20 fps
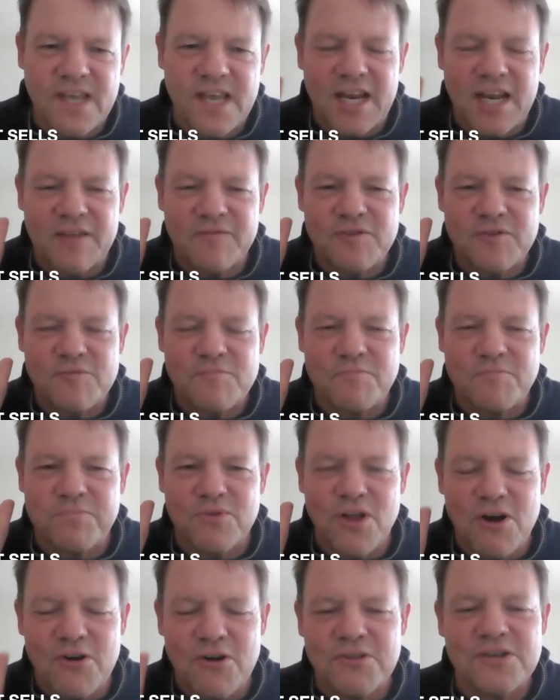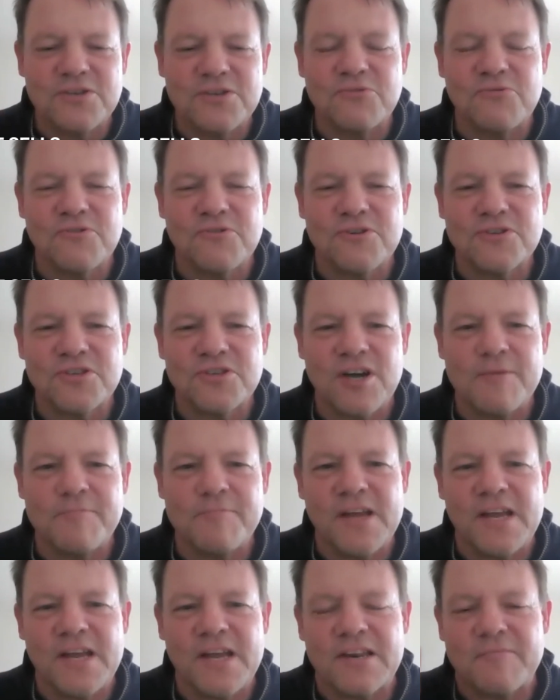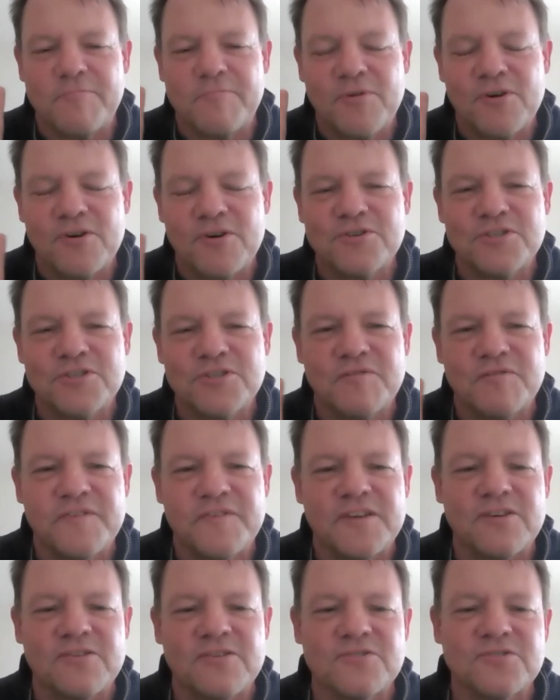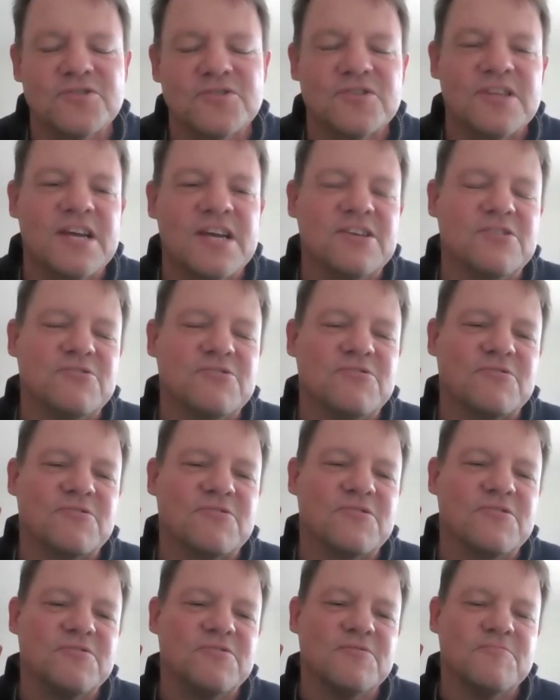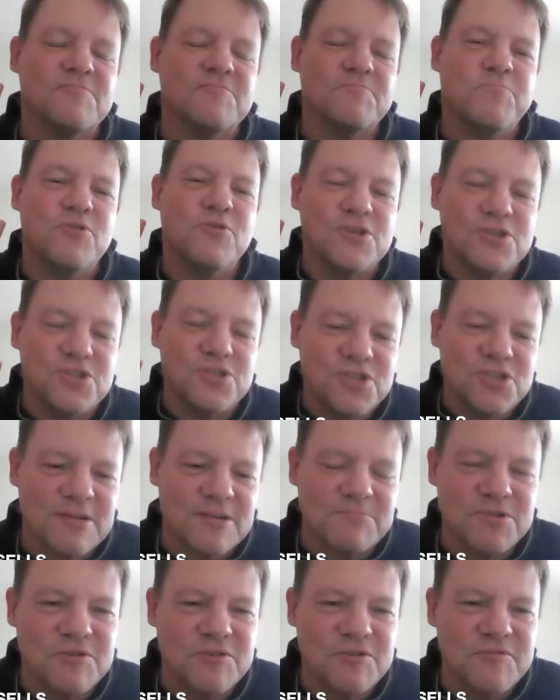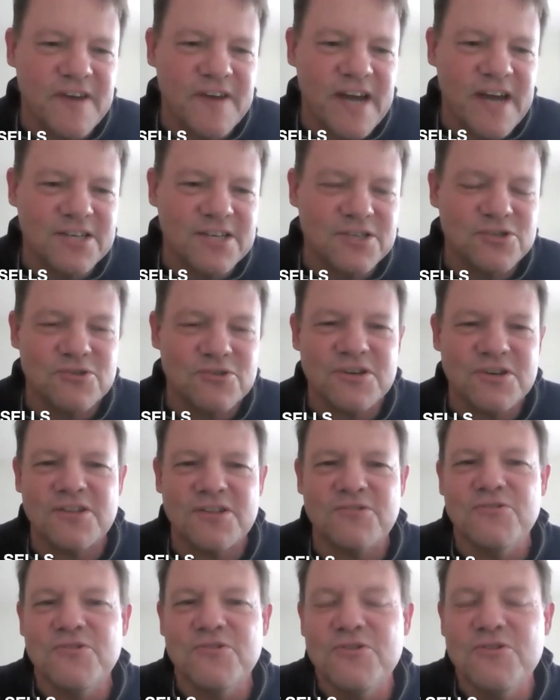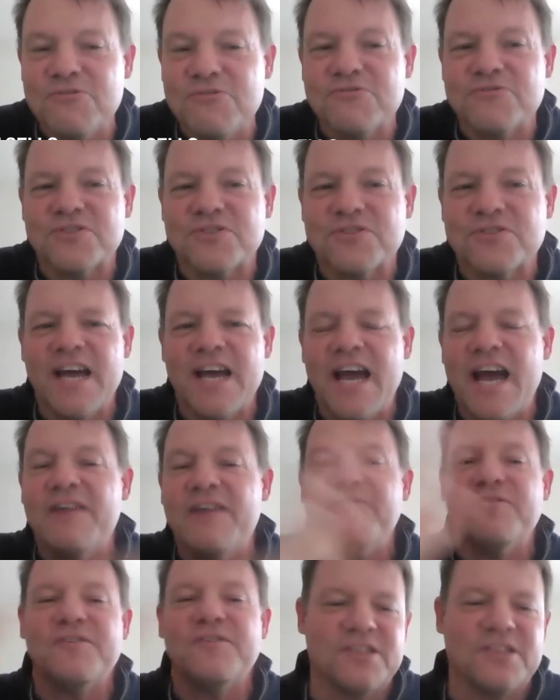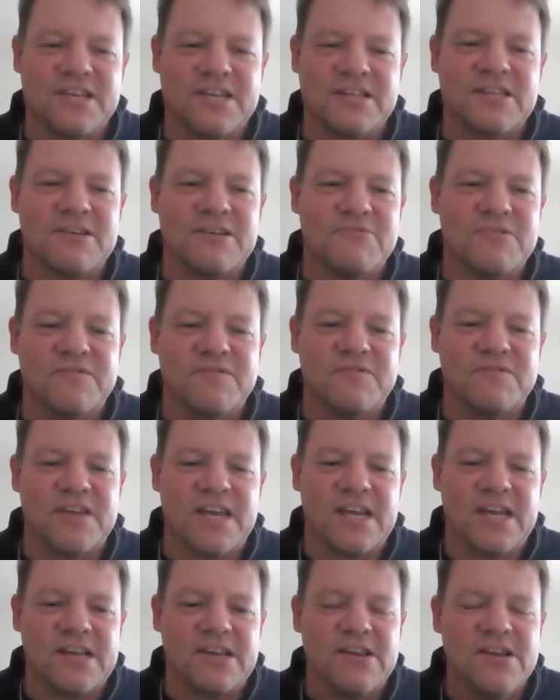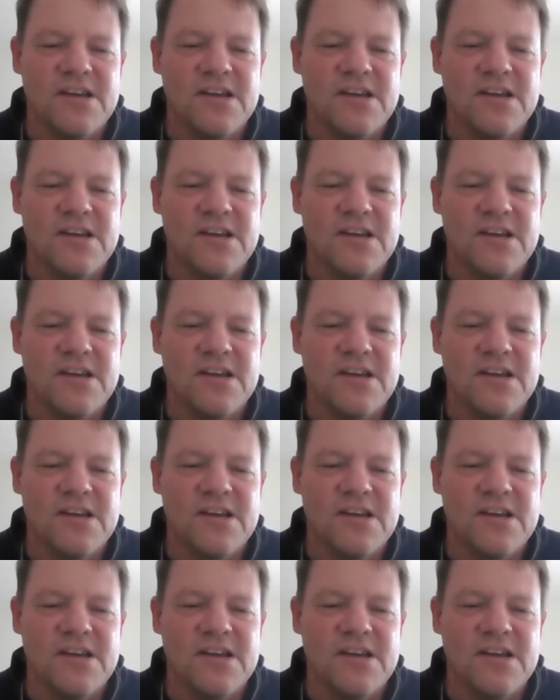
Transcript: And if you blow the doors up and the person feels that you're pushing them too fast, you're going to lose everything that we've gained.